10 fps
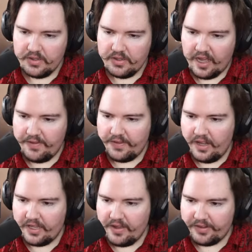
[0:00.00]
I feel
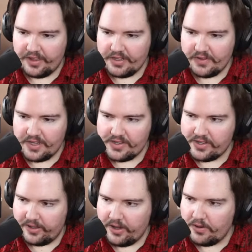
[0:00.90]
like everything's very
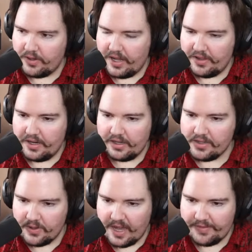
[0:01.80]
slow down there because
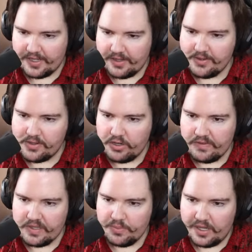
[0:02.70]
you have to conserve
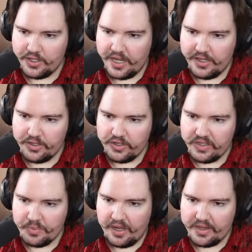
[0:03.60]
as much energy as
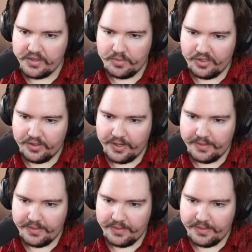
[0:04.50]
possible, right?